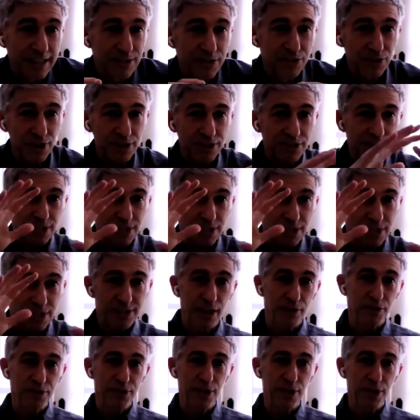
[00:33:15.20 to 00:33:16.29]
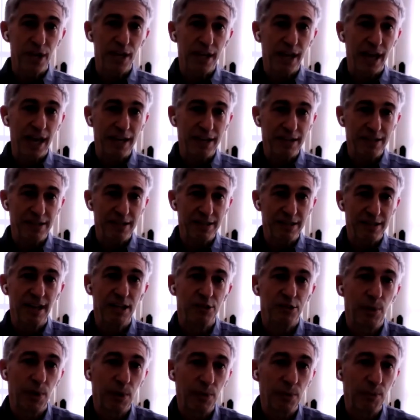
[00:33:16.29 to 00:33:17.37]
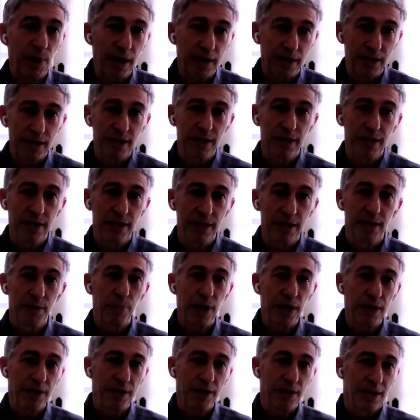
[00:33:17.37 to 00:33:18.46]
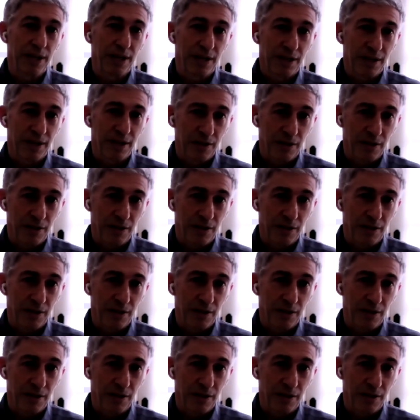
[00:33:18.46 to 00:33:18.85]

is just the standard setting and assessment body, but